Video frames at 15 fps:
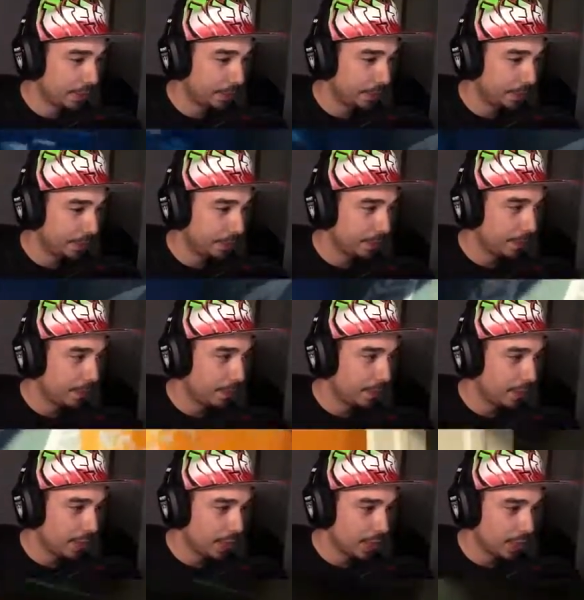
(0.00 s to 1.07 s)

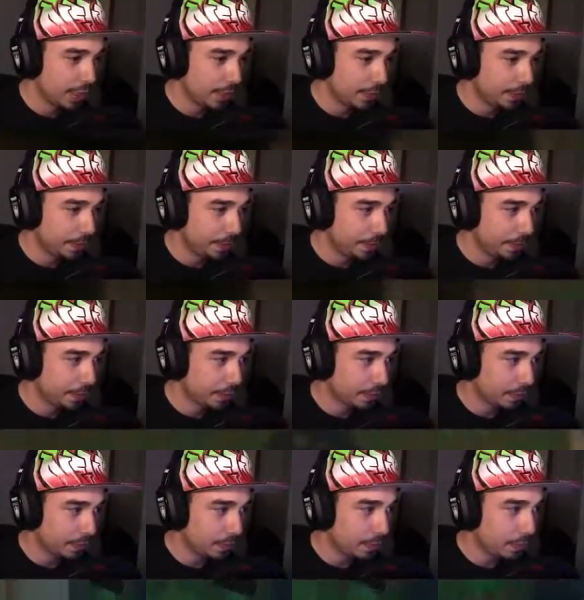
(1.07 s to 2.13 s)

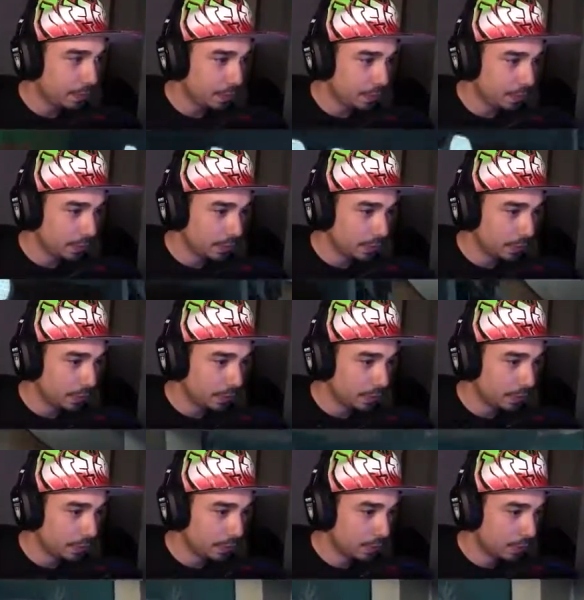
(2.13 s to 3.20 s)

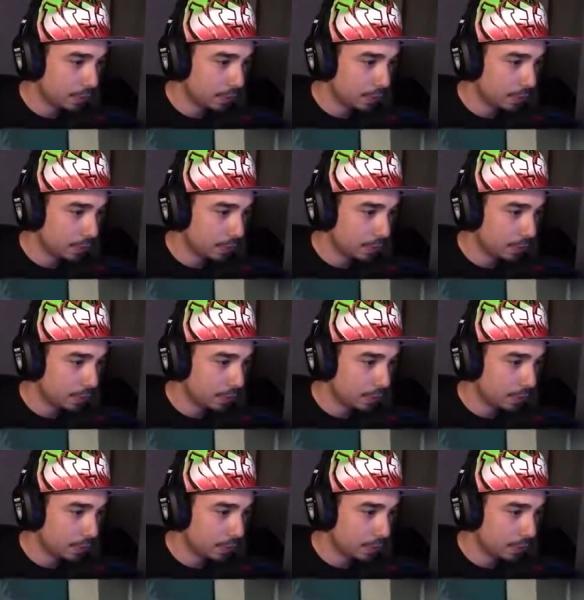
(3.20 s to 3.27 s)
[no speech]